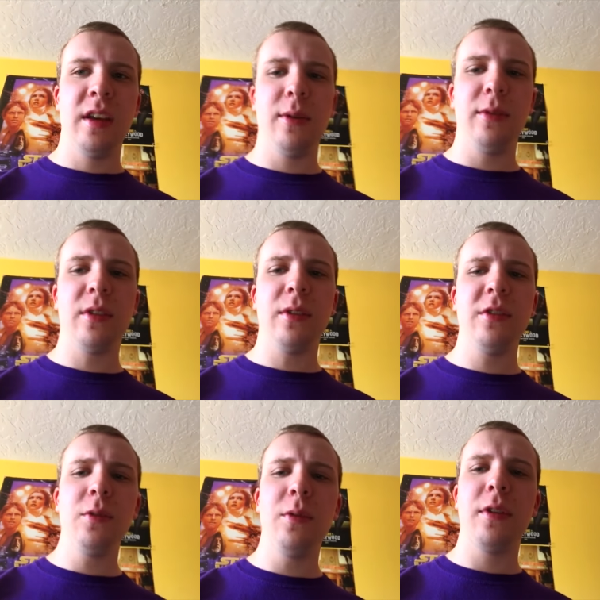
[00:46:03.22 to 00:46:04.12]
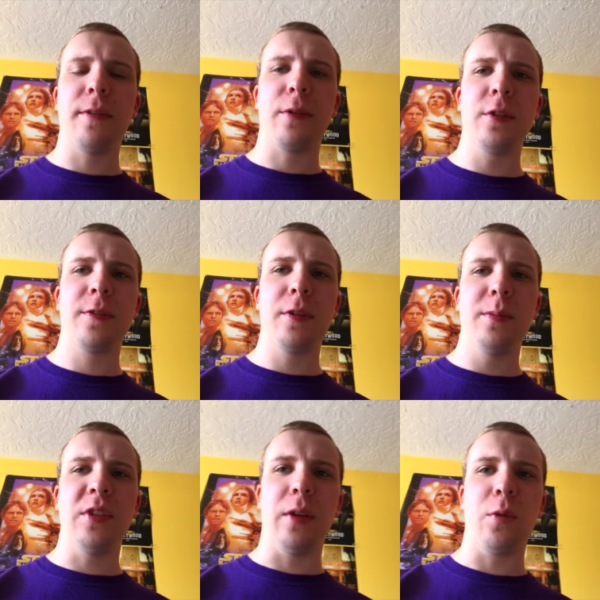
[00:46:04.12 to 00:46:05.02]
It was also one of the first
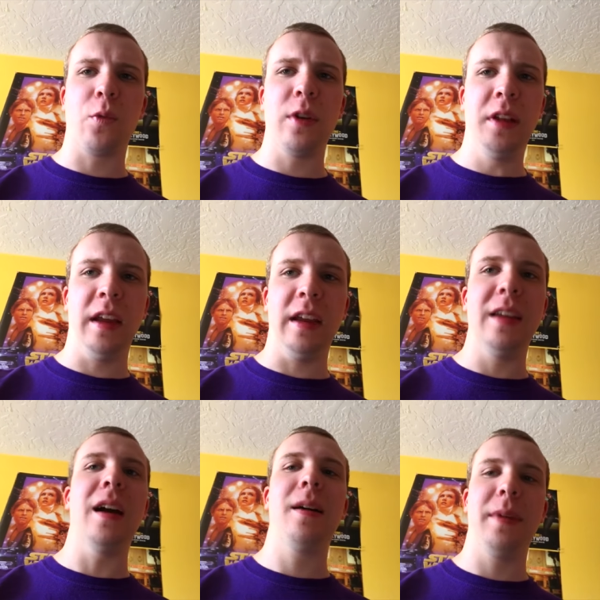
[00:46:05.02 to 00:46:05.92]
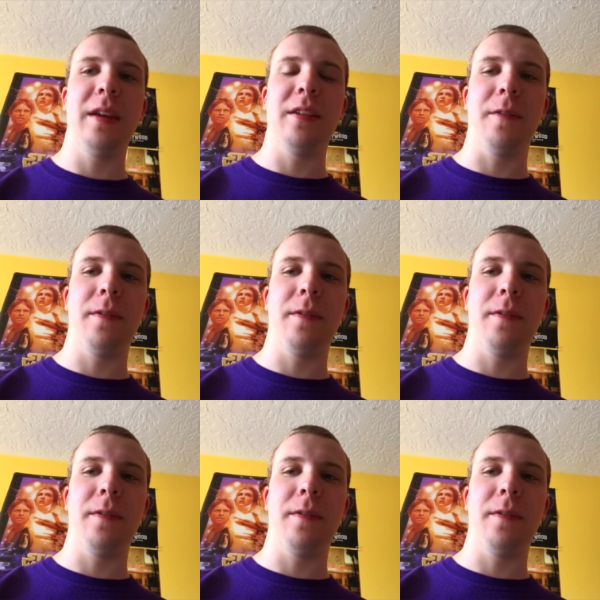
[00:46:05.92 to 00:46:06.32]
films that really got me into